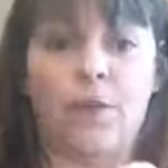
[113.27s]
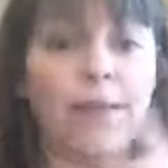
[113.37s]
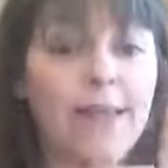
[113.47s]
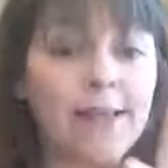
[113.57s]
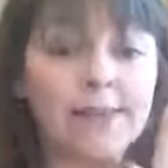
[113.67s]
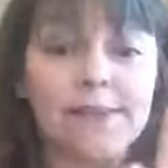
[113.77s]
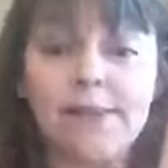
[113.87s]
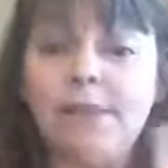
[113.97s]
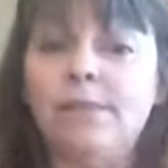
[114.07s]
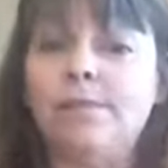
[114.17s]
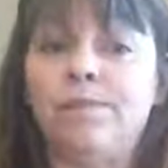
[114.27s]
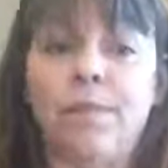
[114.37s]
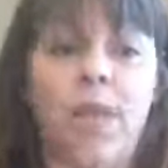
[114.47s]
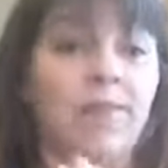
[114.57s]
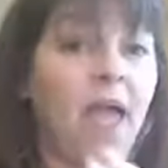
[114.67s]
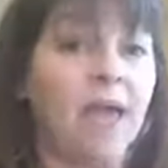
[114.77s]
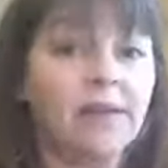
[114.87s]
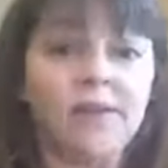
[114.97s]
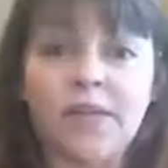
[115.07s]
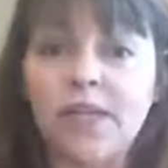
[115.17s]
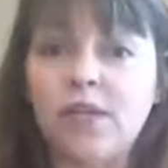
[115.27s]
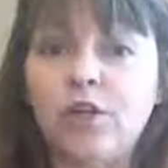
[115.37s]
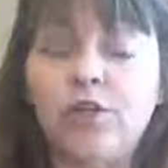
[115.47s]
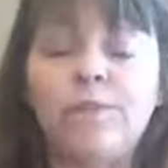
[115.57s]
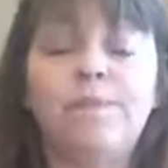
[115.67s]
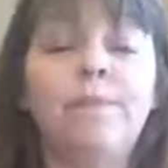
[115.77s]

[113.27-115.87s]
2018, the end of the year.